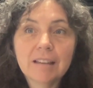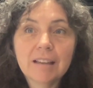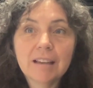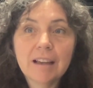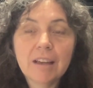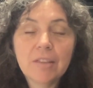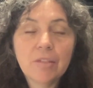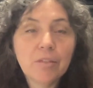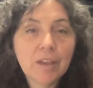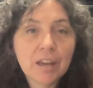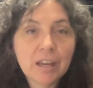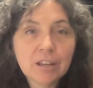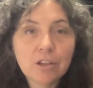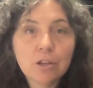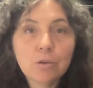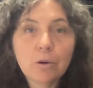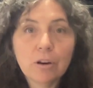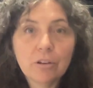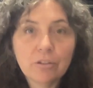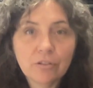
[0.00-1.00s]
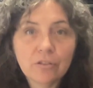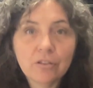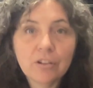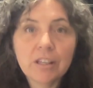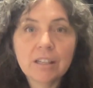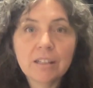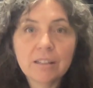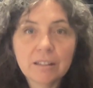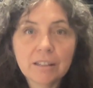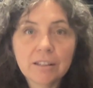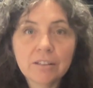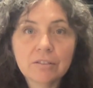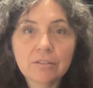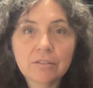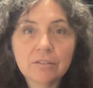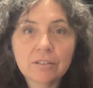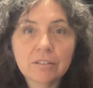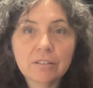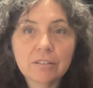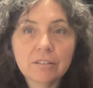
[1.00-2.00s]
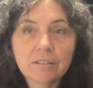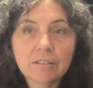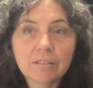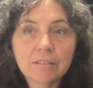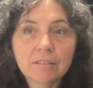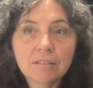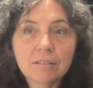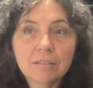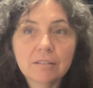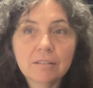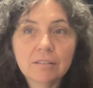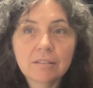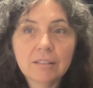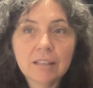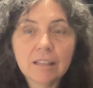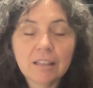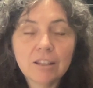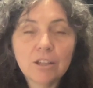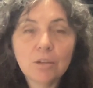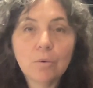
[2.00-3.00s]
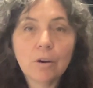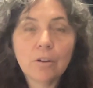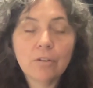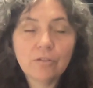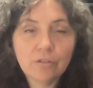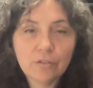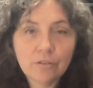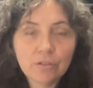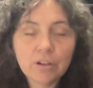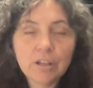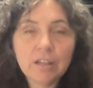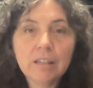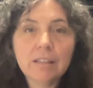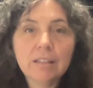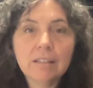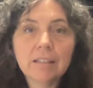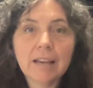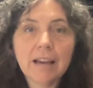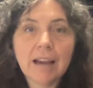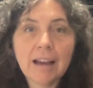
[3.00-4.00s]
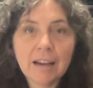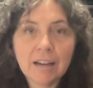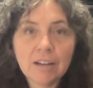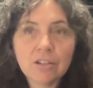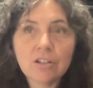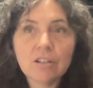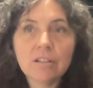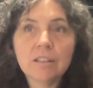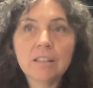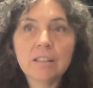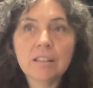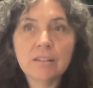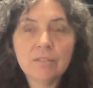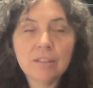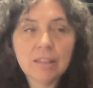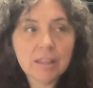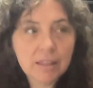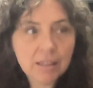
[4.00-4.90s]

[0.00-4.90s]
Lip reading: And then you are free to live. Then you are free to actually live in